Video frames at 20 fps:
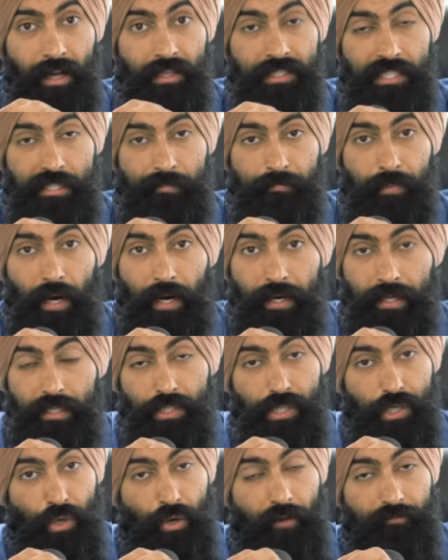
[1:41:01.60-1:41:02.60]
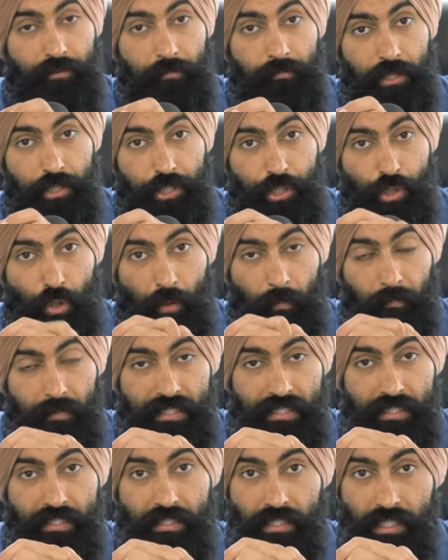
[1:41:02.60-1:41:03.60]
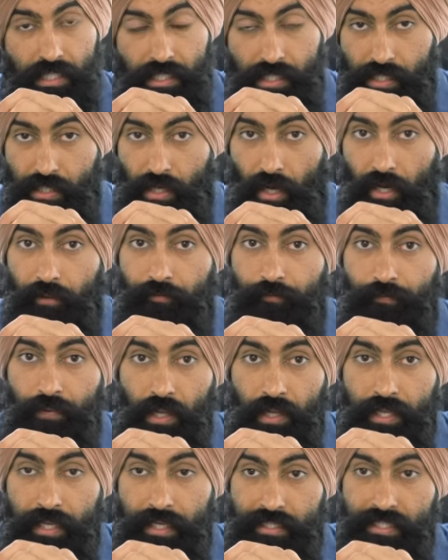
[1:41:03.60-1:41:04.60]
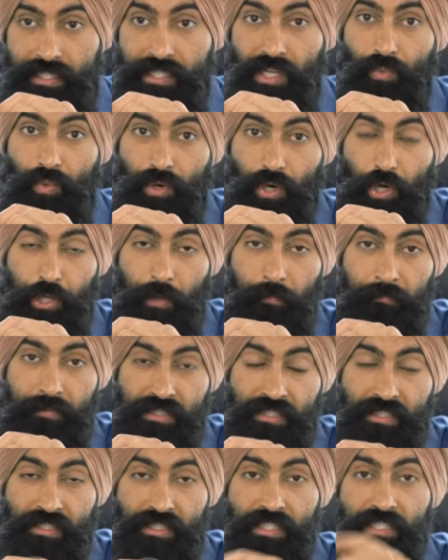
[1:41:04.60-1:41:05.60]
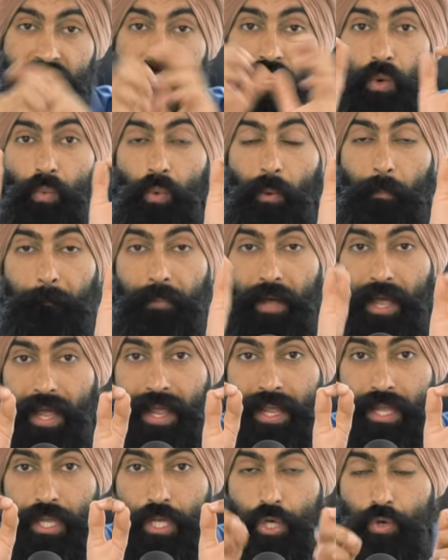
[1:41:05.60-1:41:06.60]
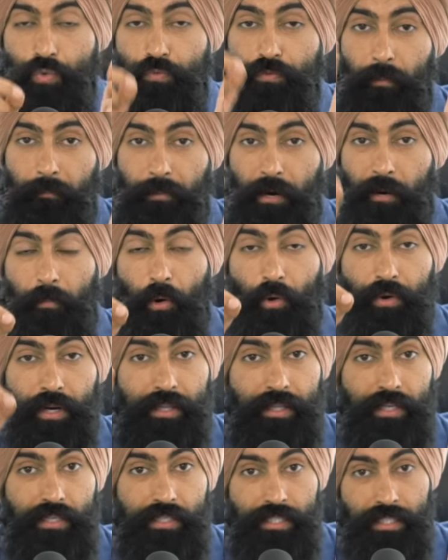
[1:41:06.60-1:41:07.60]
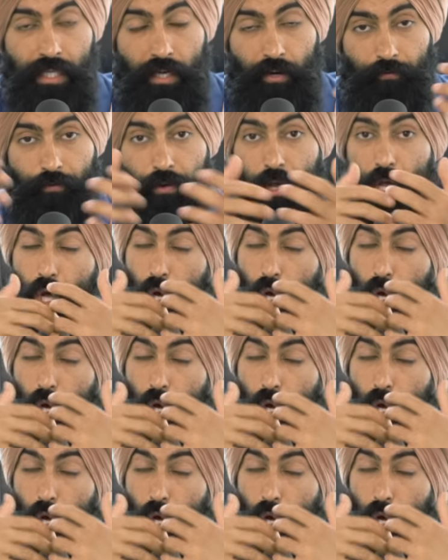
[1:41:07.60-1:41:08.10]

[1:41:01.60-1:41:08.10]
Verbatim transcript: else's products, so you don't have to build your own business. This is called affiliates, where other businesses will pay you for promoting their stuff.